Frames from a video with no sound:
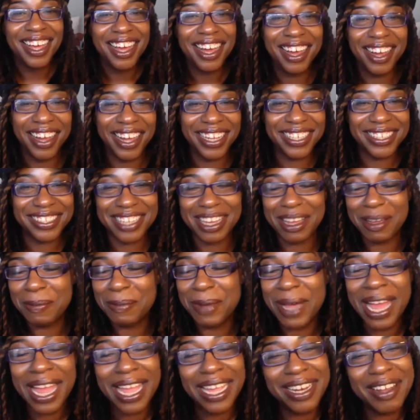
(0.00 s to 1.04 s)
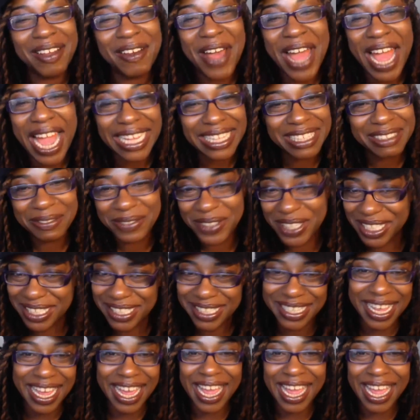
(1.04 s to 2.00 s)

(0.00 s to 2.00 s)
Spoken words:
All right, y'all. But I ain't no activist.